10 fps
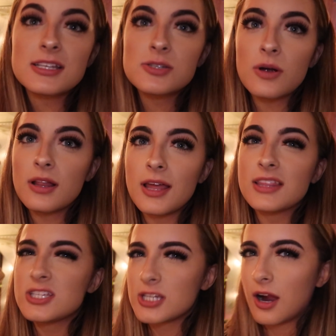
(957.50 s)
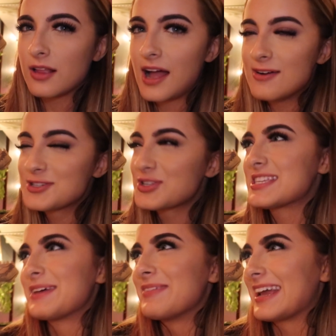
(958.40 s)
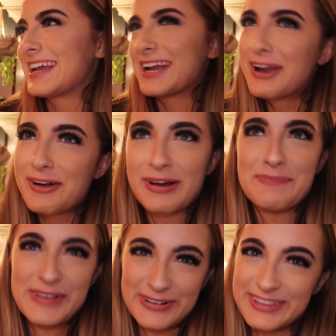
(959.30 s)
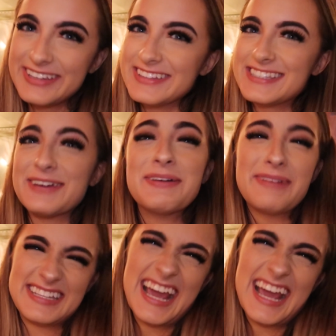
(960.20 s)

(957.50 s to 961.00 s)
next door to like the cigar lounge and some like creepy old dudes. So we might